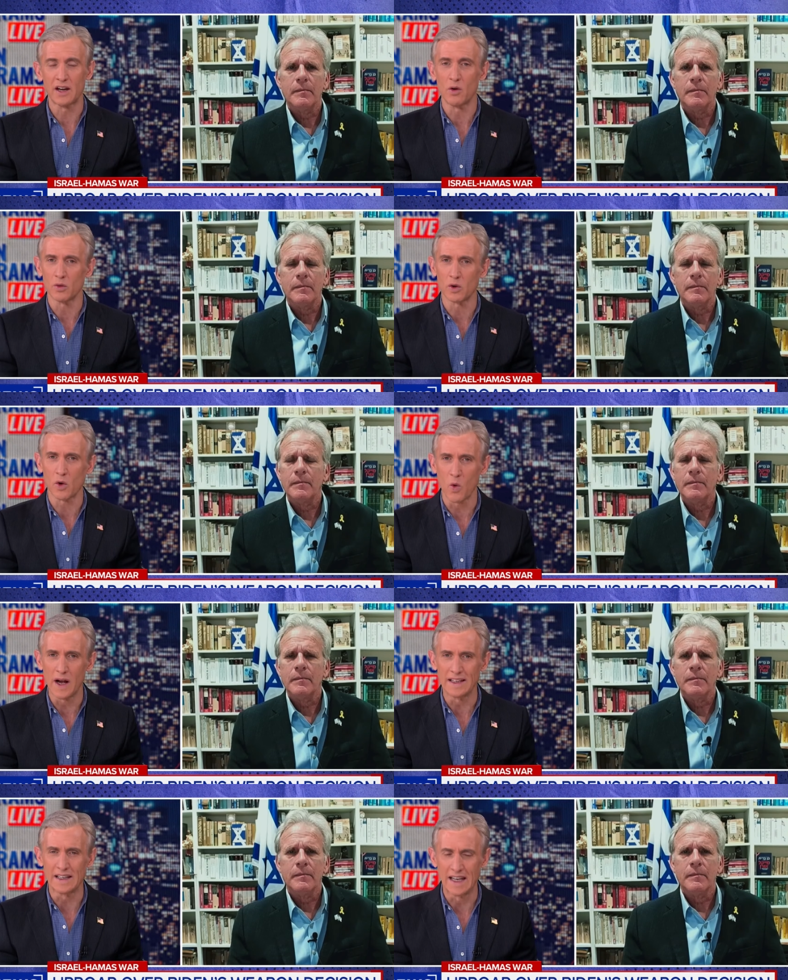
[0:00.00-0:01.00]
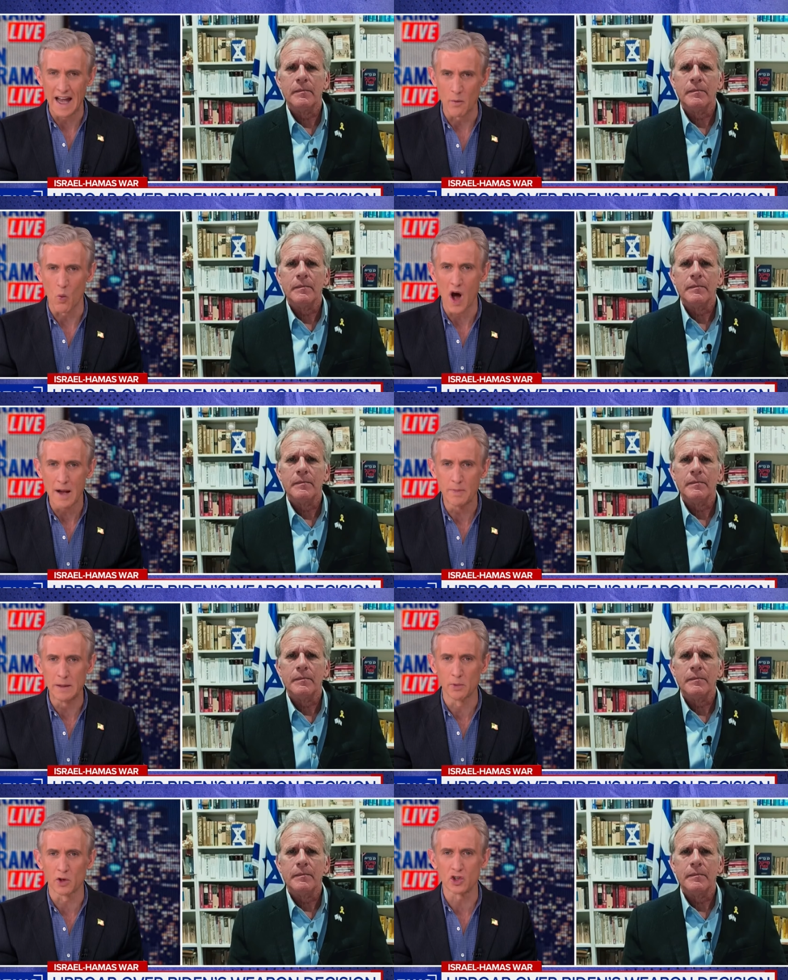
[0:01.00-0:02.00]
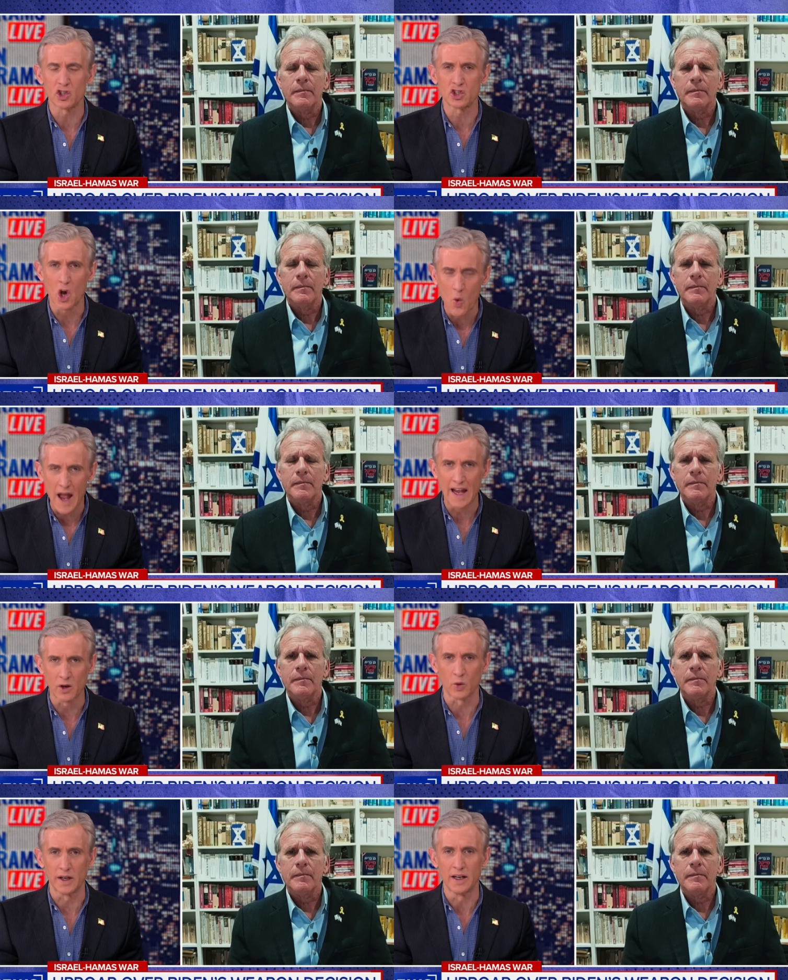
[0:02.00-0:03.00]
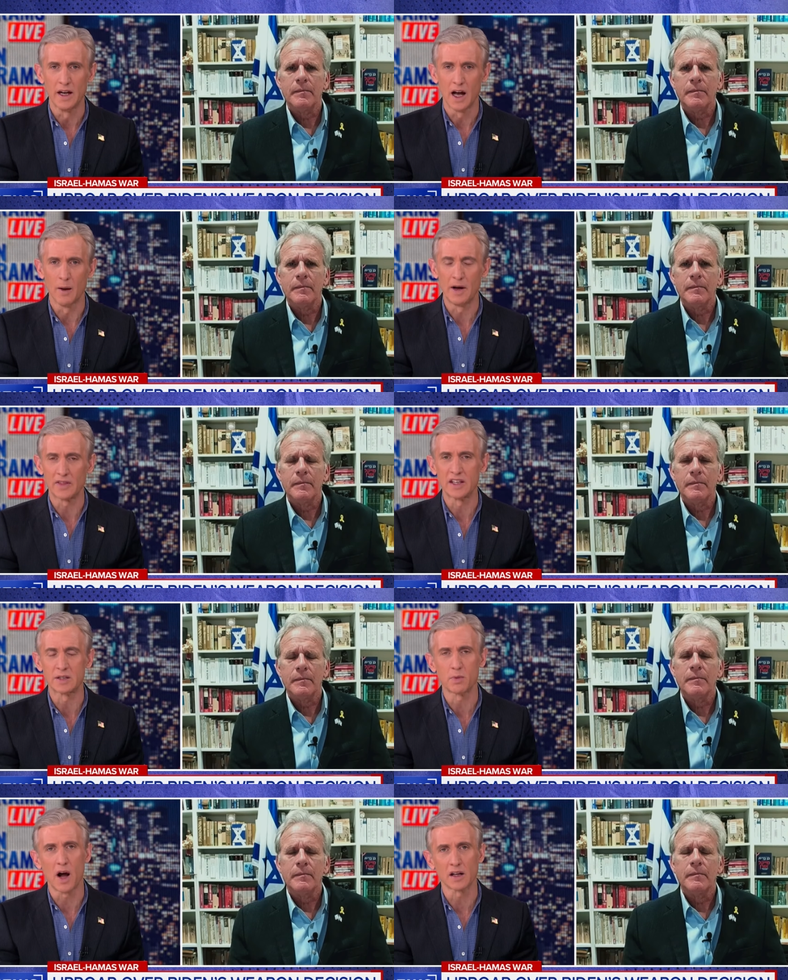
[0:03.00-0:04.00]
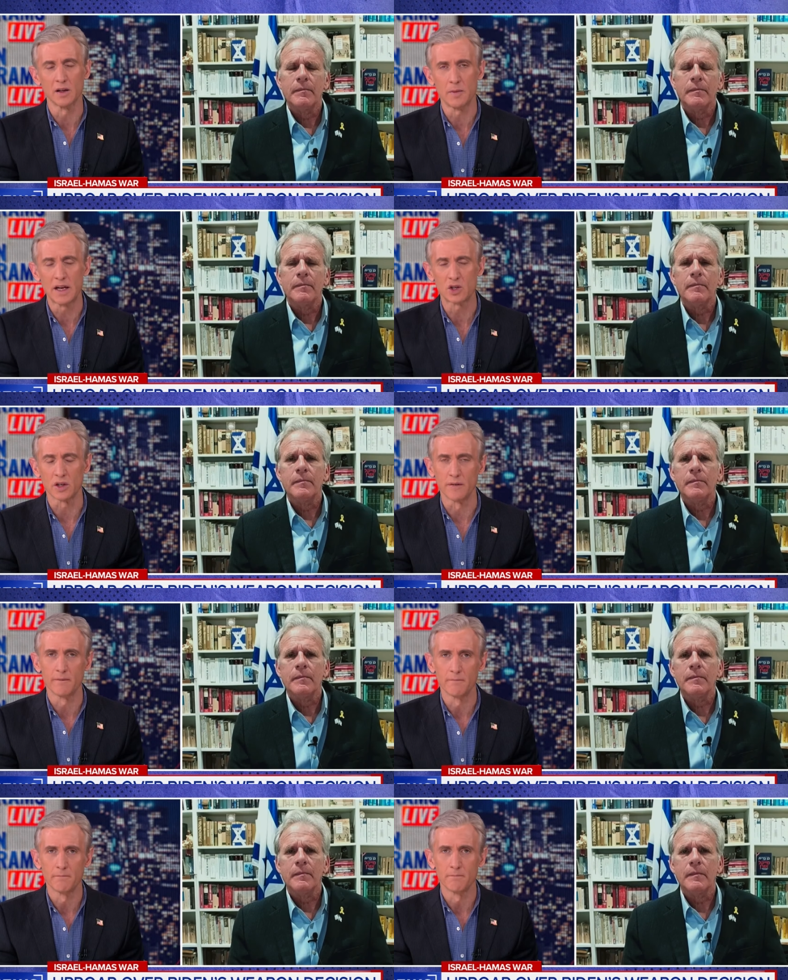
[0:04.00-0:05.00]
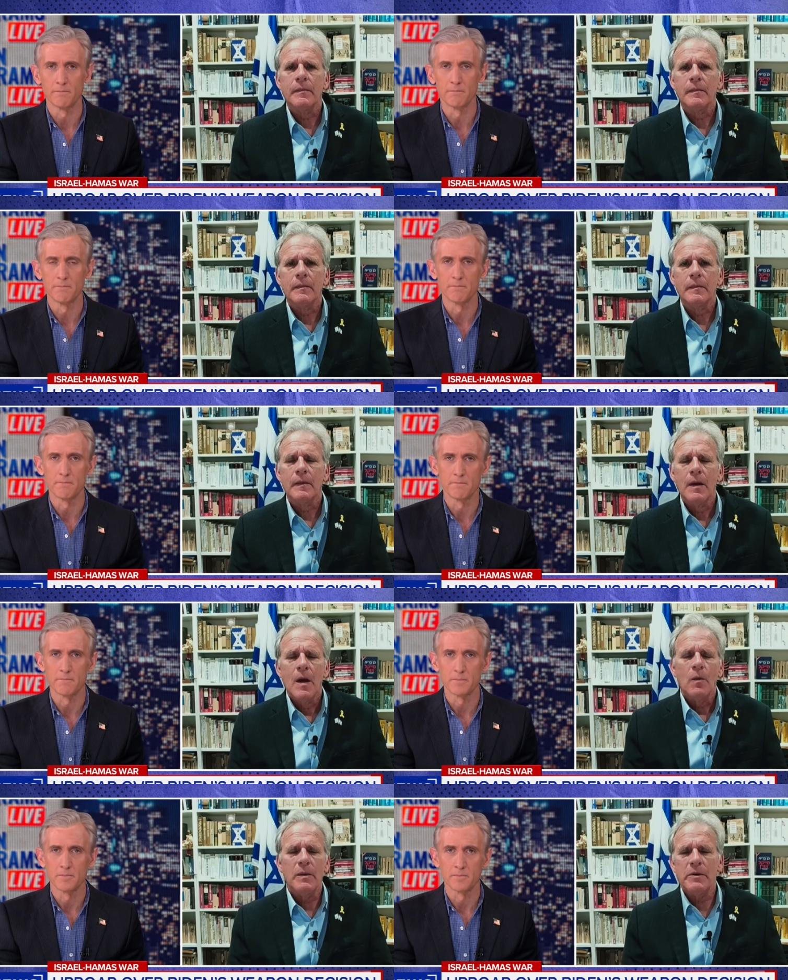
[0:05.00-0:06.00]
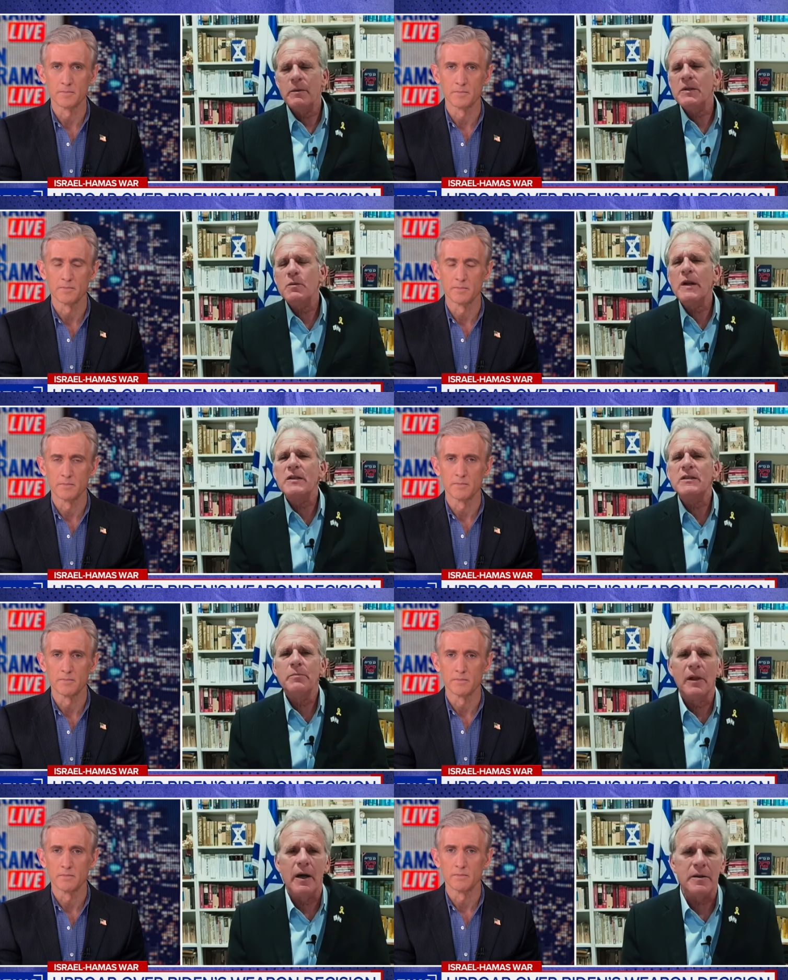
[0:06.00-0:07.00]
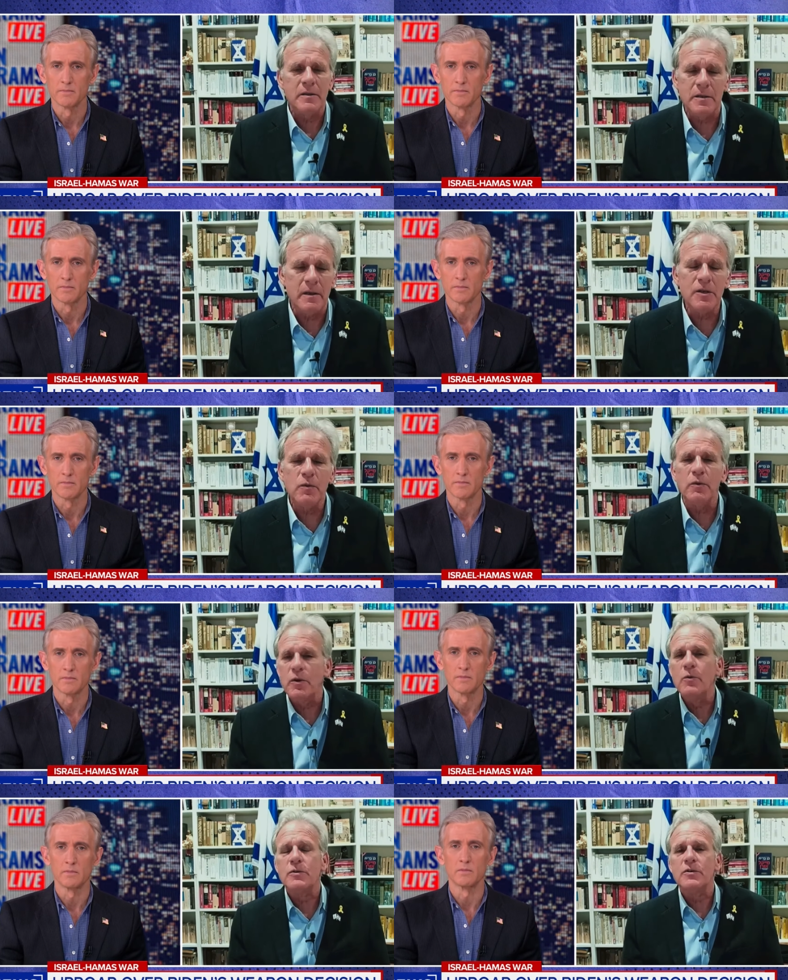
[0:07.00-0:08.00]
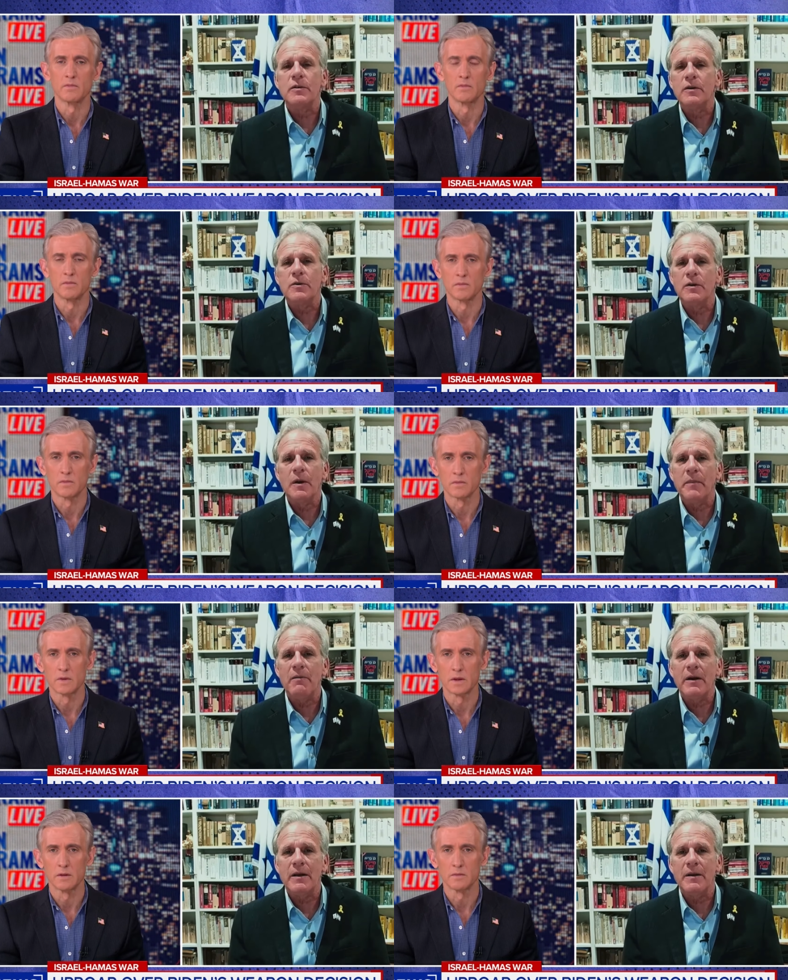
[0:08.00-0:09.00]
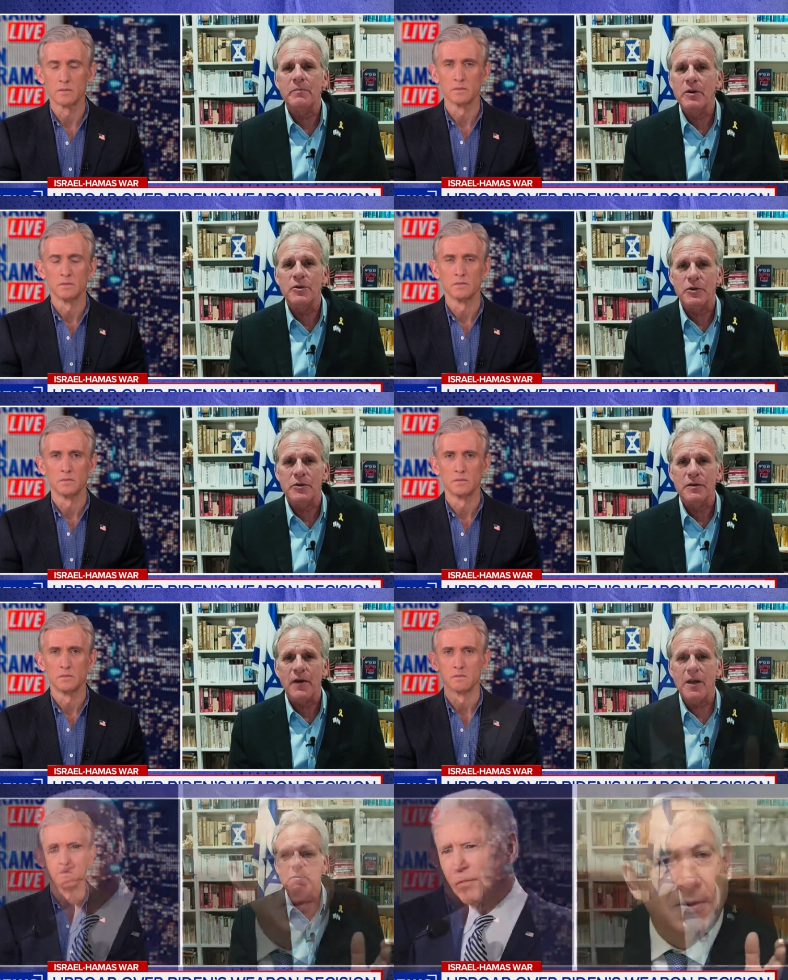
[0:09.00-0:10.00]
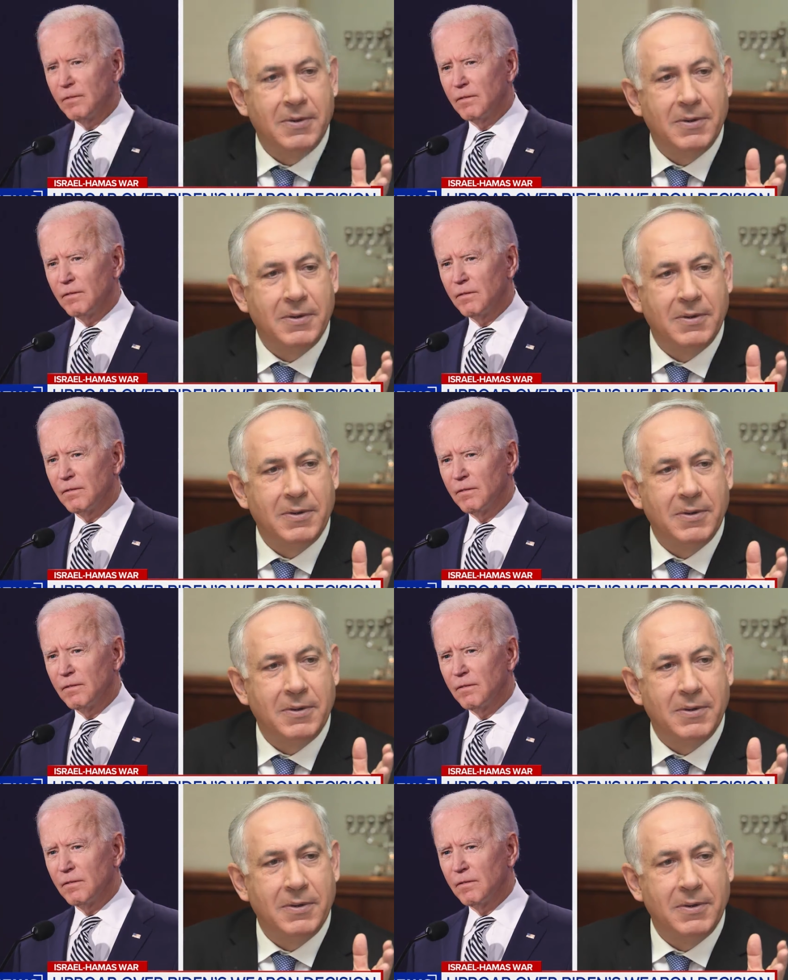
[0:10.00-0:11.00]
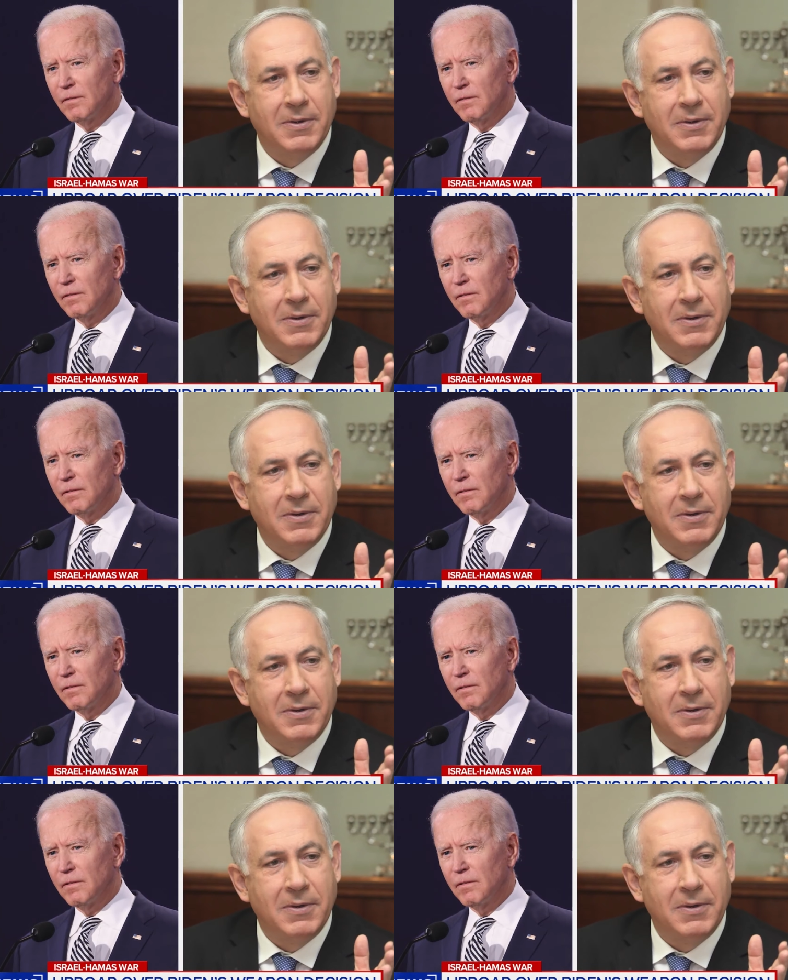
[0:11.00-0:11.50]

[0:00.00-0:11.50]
Speaker 1: don't quite get why people are so angry about this proclamation.
Speaker 2: I mean, it's what it symbolizes. is Israel uses is American munitions. The vast majority of our, our weapons and